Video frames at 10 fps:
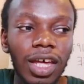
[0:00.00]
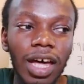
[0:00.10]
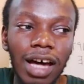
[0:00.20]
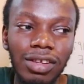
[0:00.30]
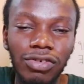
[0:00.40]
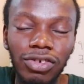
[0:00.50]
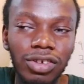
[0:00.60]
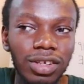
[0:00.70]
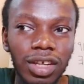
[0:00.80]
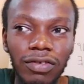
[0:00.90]
As a
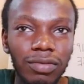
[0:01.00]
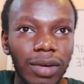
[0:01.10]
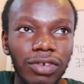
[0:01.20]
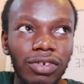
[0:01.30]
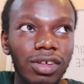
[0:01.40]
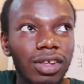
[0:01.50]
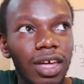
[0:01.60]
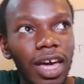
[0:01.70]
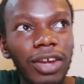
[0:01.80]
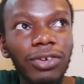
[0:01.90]
junior dev, you might just
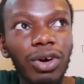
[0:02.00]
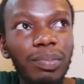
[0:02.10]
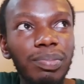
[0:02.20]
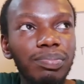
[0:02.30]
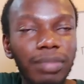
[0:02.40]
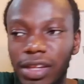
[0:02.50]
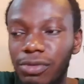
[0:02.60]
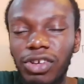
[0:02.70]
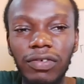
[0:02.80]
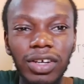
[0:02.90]
end up,
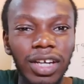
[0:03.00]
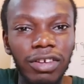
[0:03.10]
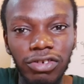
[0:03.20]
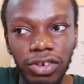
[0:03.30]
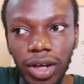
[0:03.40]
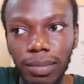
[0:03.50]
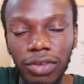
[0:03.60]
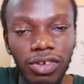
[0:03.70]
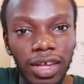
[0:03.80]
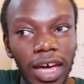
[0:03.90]
especially if you're Nigerian, might
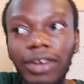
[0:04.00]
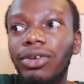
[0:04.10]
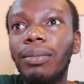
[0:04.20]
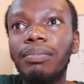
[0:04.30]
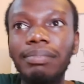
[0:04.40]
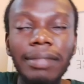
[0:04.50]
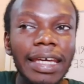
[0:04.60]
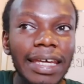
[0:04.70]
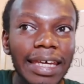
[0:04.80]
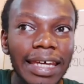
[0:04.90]
just end up
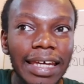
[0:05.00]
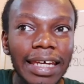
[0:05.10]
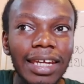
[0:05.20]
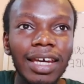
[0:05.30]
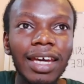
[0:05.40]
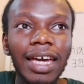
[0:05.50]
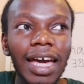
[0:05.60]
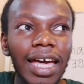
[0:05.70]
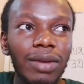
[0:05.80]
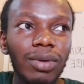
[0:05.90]
making
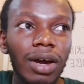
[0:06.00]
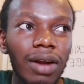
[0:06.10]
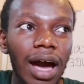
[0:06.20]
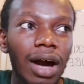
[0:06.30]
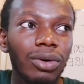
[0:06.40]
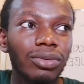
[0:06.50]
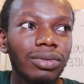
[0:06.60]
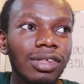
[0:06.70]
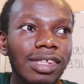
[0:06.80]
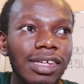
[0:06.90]
anywhere
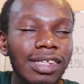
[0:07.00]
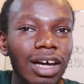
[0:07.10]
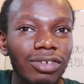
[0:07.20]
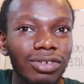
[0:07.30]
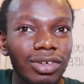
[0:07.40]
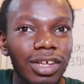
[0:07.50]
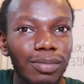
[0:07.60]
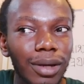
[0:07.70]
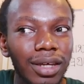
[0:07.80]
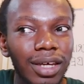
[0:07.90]
around $6,000
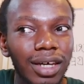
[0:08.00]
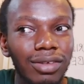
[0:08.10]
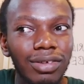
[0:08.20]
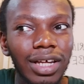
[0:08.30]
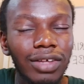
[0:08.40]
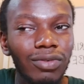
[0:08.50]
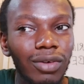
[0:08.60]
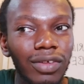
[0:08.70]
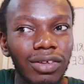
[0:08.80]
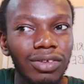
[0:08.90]
per year to like
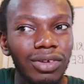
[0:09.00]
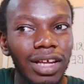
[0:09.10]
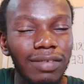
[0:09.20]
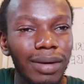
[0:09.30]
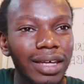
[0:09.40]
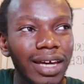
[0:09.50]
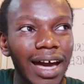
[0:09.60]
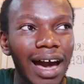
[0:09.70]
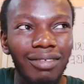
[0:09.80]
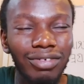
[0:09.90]
$12,000 per year
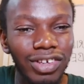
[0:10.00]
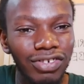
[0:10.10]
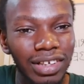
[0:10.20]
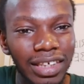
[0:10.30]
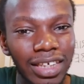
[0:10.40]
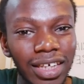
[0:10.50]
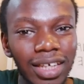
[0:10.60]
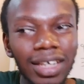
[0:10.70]
averagely.